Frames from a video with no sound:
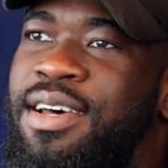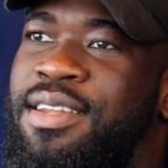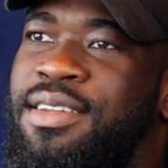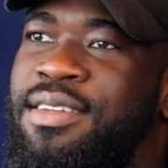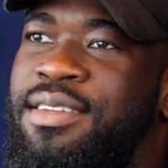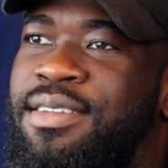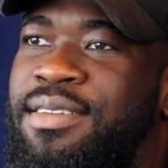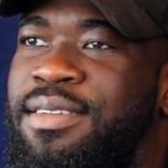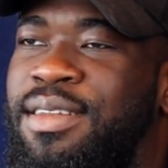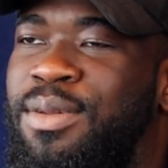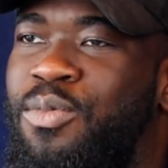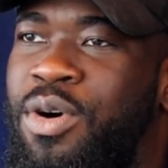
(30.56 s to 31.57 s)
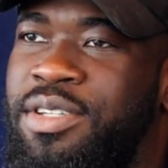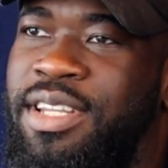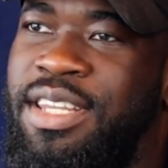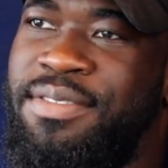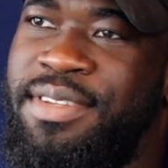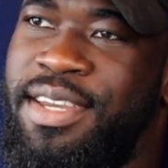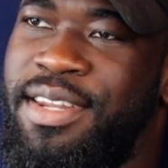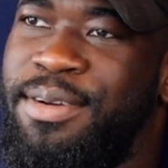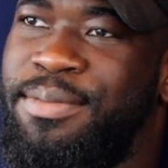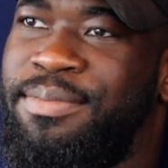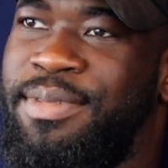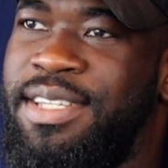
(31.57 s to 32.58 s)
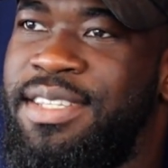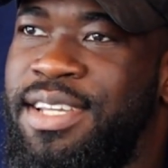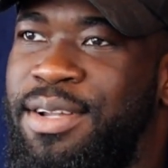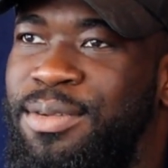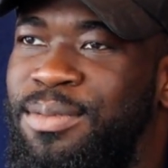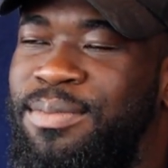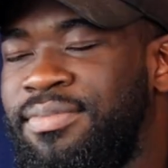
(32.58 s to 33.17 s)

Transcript: and works and lives here now in Seattle.